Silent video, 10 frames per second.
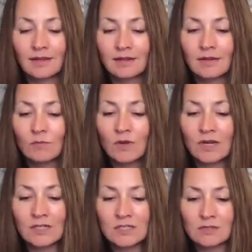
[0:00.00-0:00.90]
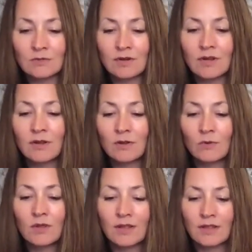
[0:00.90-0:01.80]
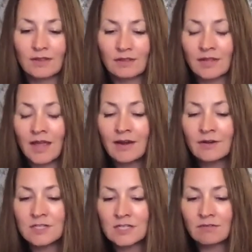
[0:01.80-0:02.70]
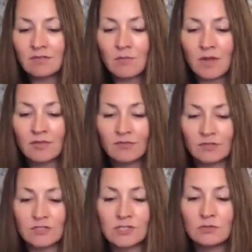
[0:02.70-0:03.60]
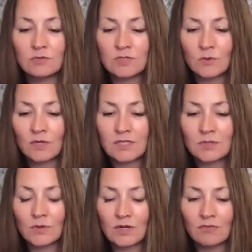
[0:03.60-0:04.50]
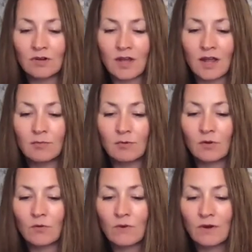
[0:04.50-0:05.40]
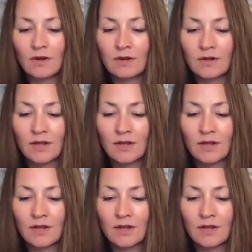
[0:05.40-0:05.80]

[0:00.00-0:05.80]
And I'm wanting to know the energy of the month for June twenty twenty for Capricorn.